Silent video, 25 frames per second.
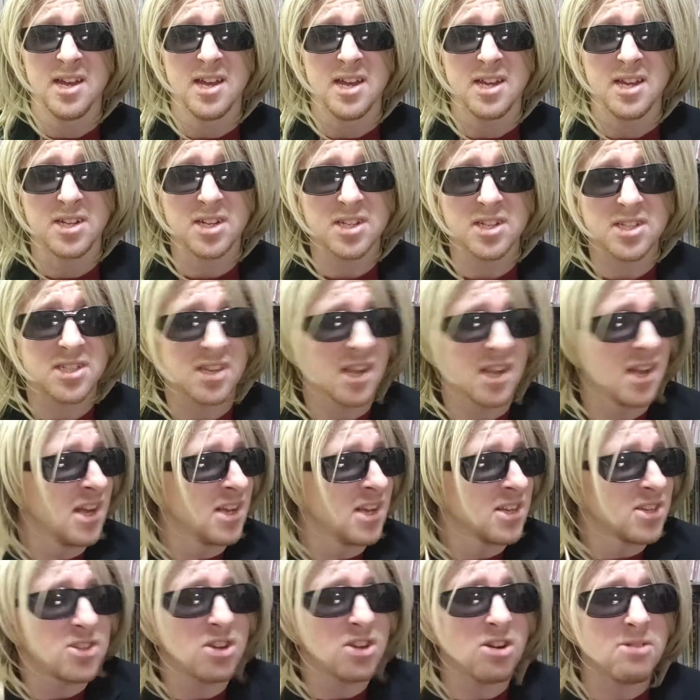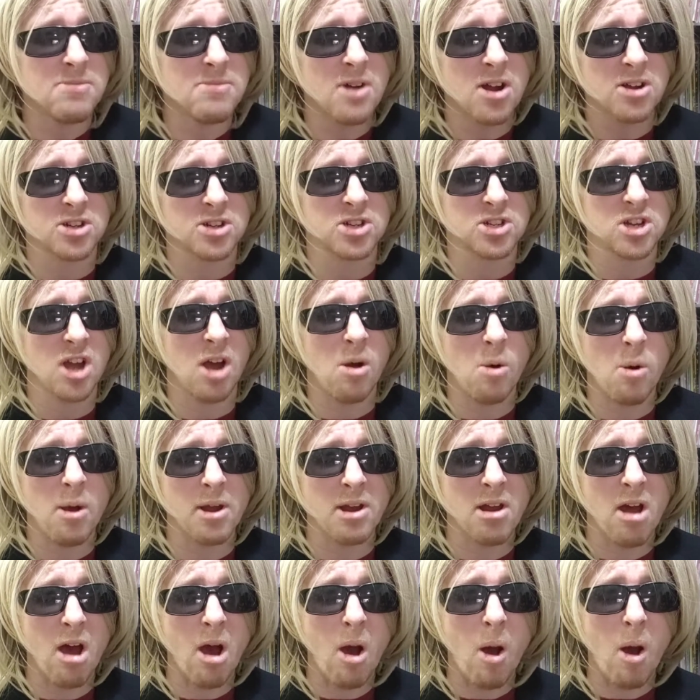It's just so much
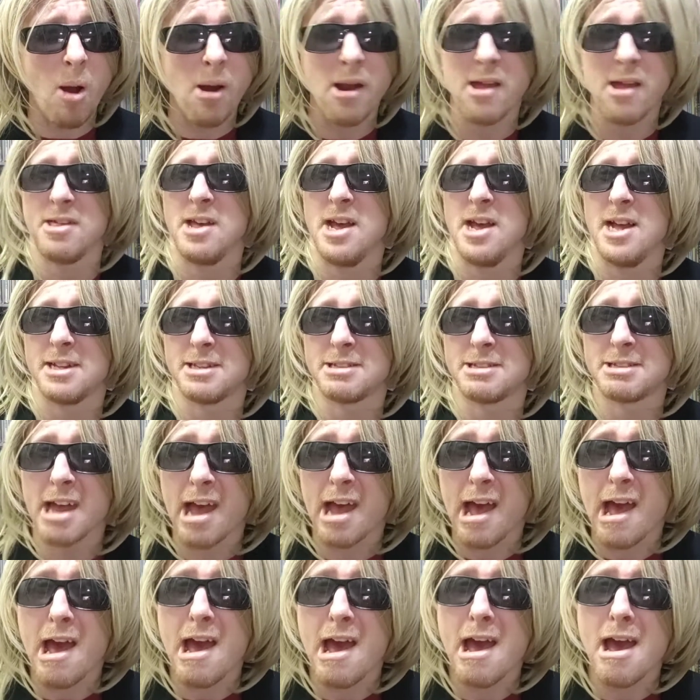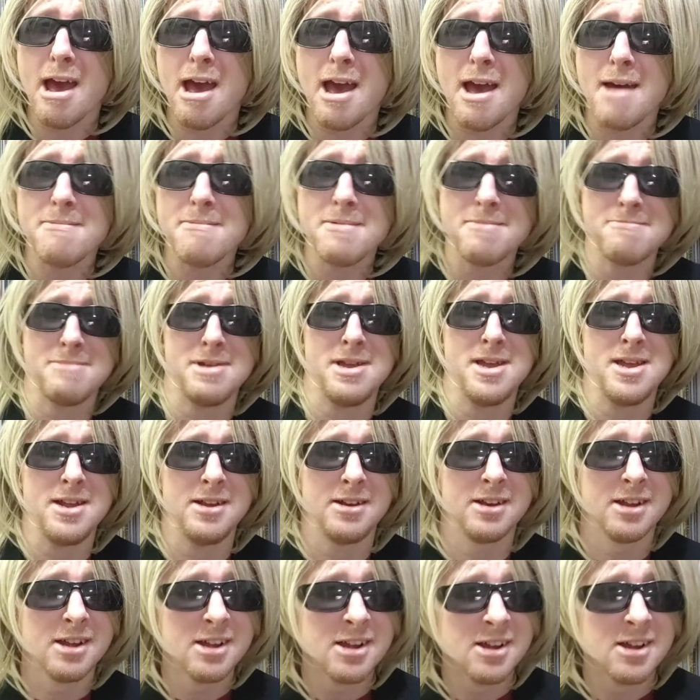going on at that time. I
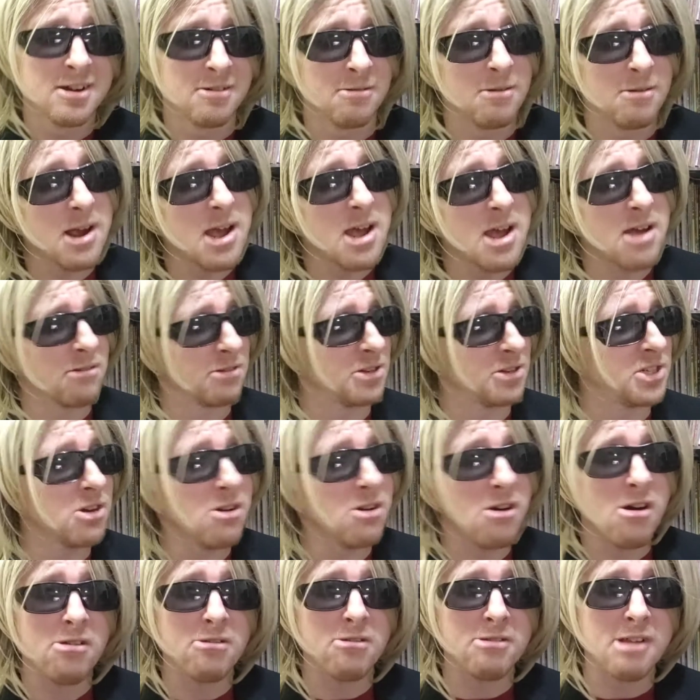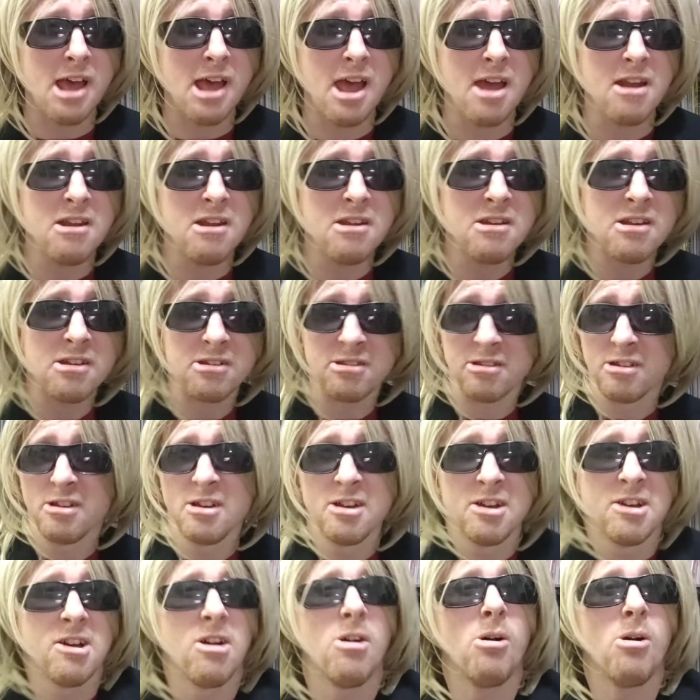mean, well, John Lennon and
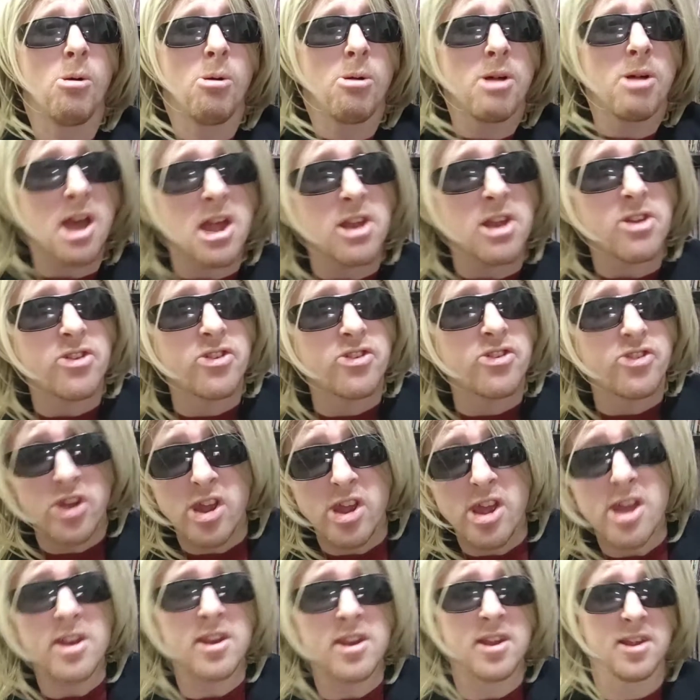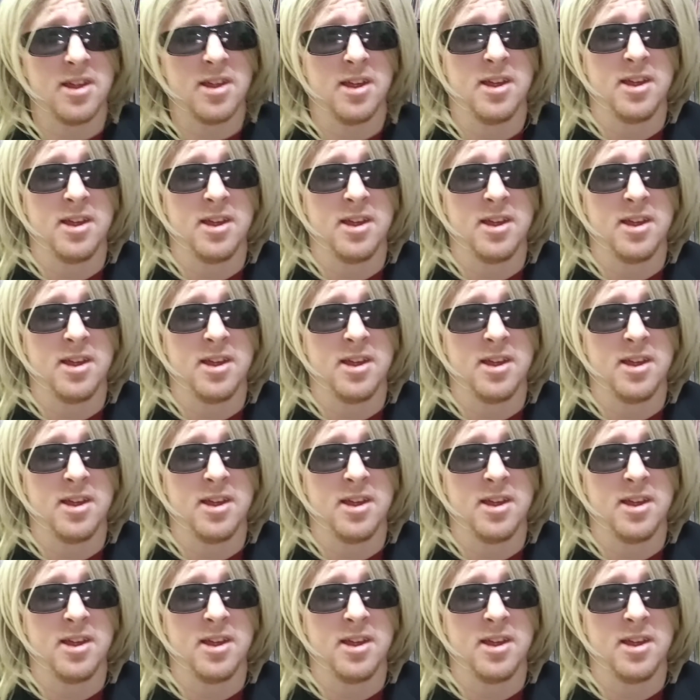all that shit.